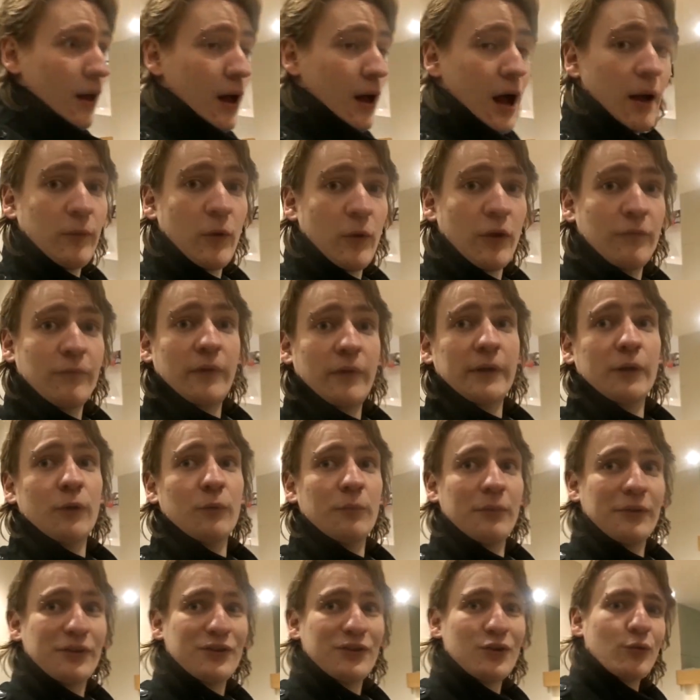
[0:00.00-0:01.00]
I'm not very
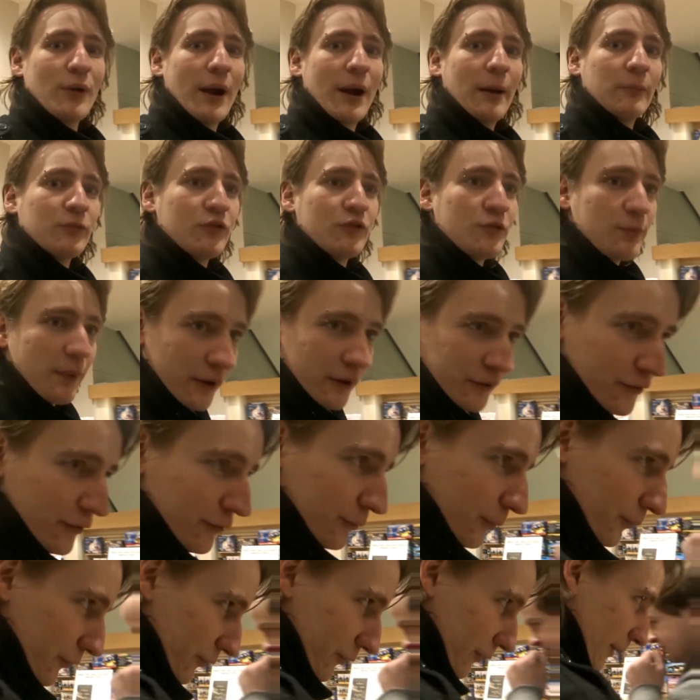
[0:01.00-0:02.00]
good with cramped
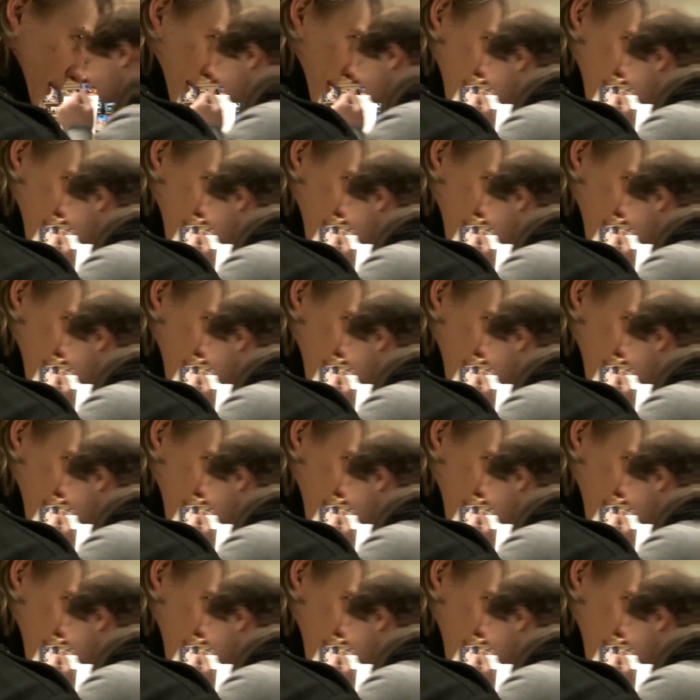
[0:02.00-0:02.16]
spaces. Was that